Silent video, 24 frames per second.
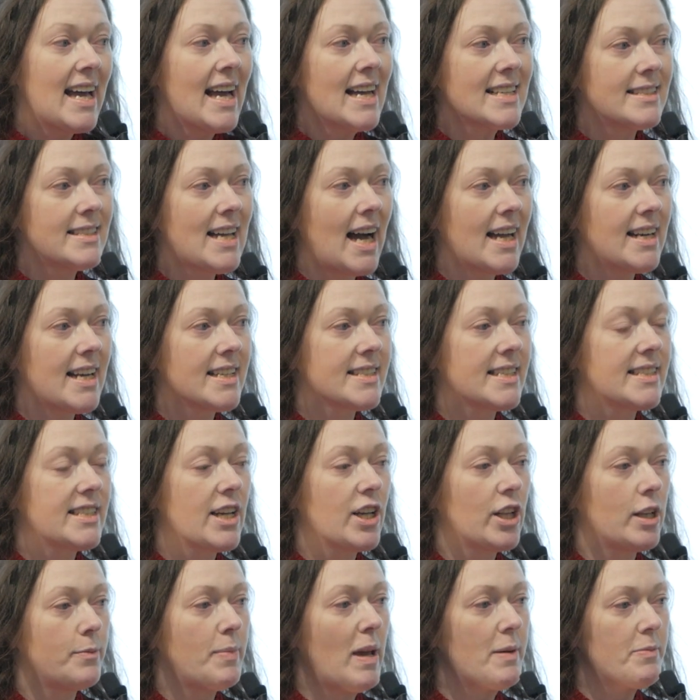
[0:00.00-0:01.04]
it's not
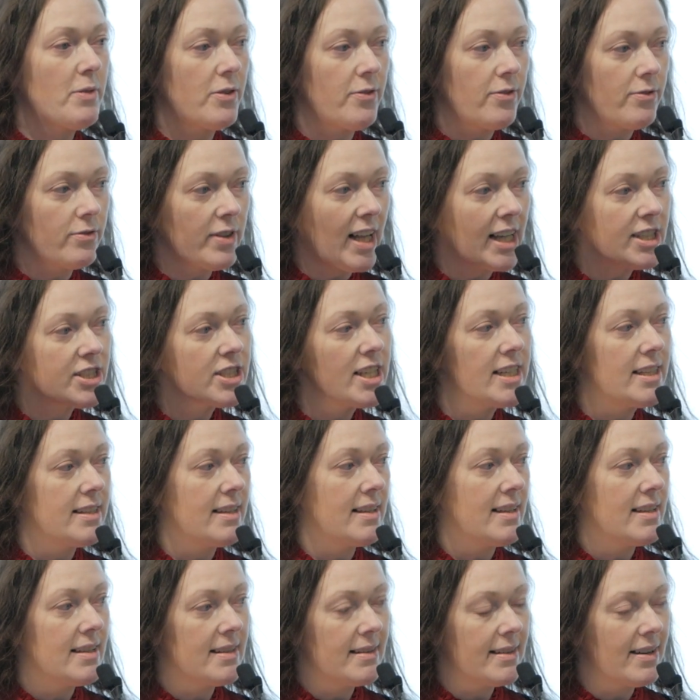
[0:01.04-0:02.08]
necessarily people
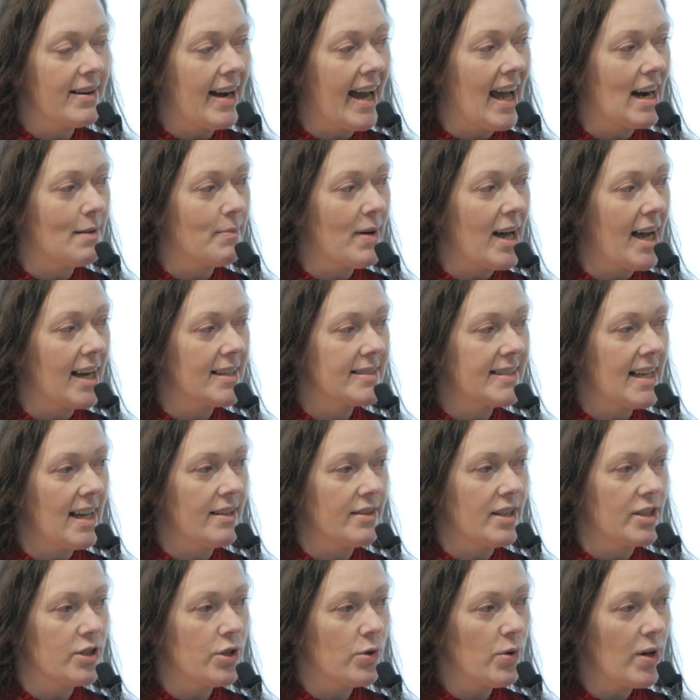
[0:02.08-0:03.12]
flushing their antibiotics
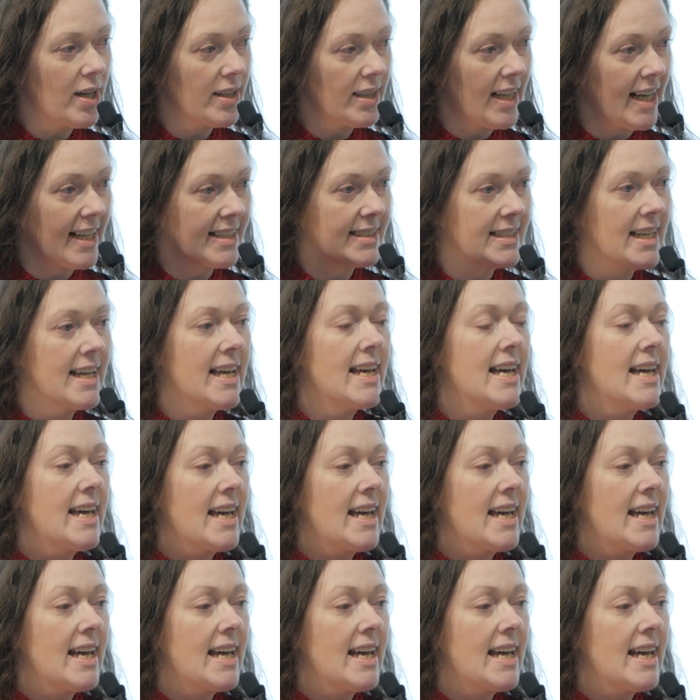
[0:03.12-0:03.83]
down the toilet,